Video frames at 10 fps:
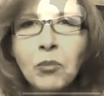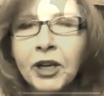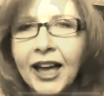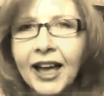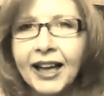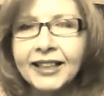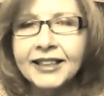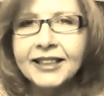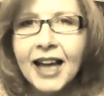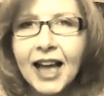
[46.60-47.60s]
when I
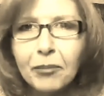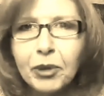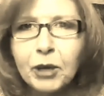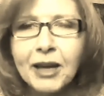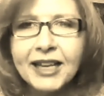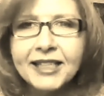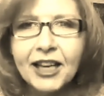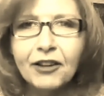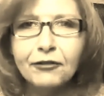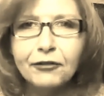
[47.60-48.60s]
did not put
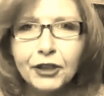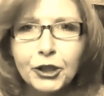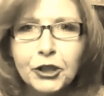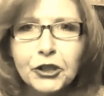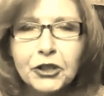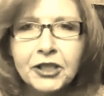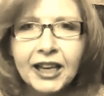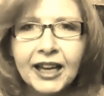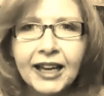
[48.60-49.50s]
myself first.